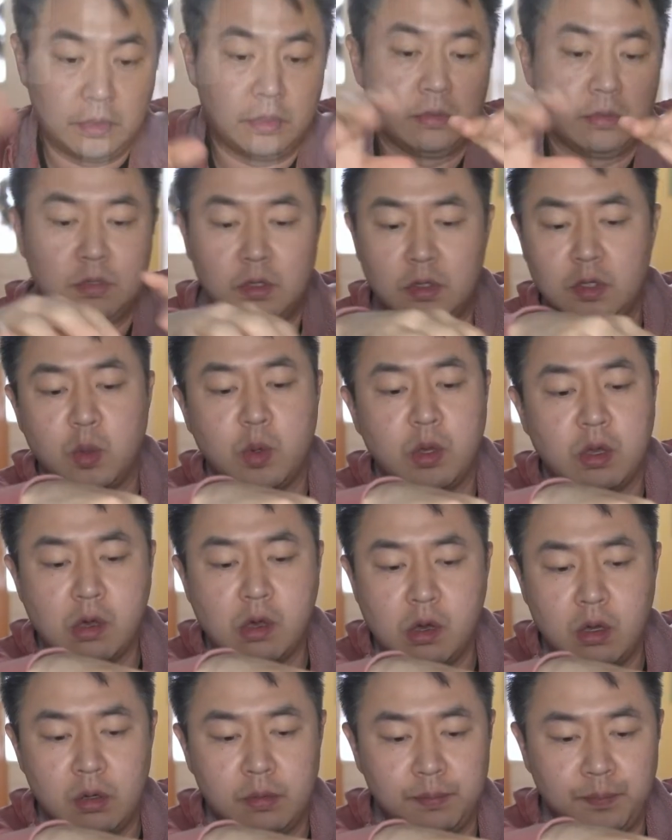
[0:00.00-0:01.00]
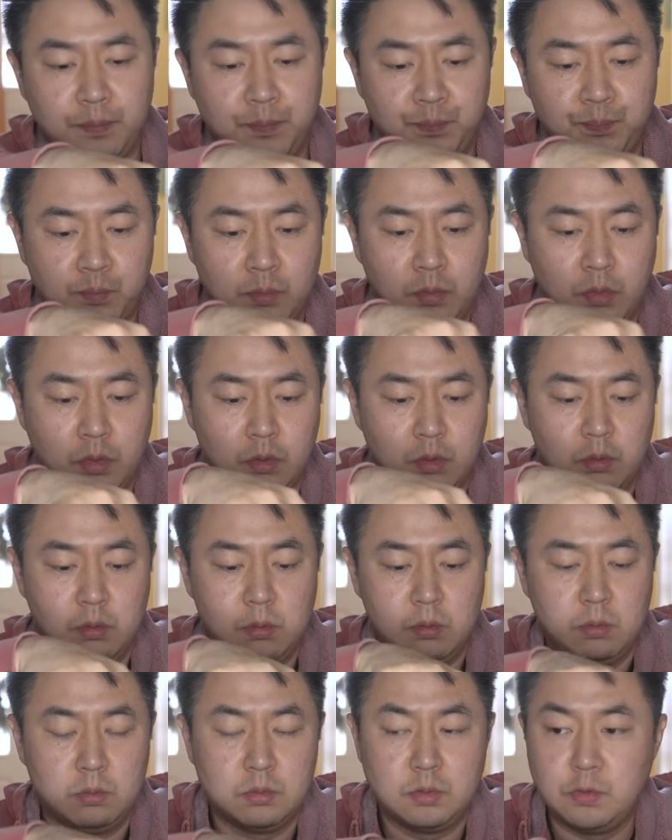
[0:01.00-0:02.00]
continuing on,
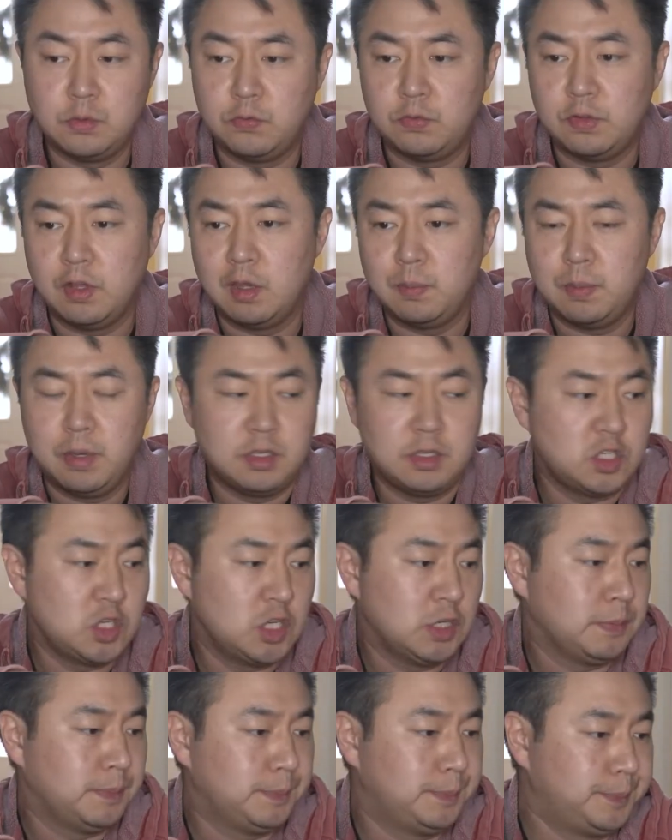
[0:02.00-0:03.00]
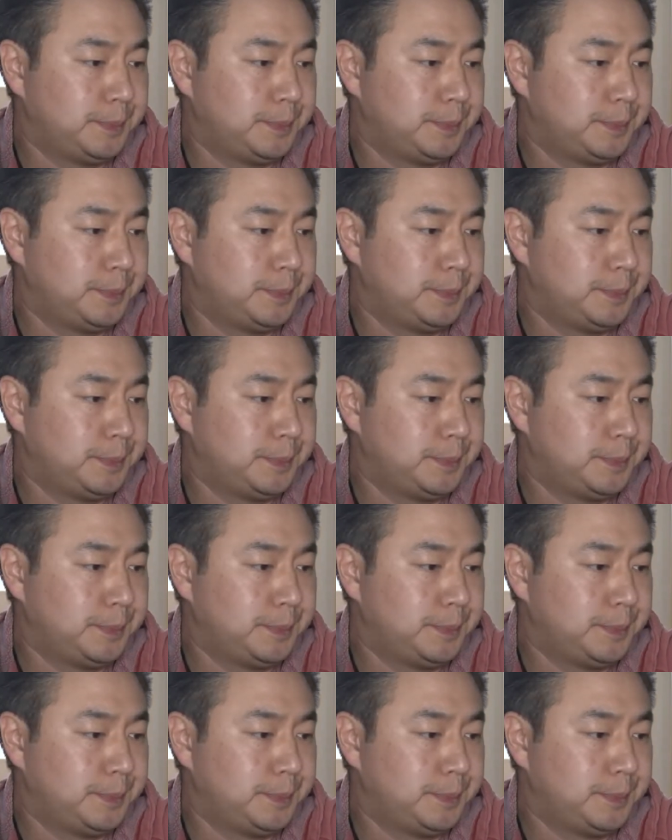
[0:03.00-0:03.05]
we'll do Fly by Jing,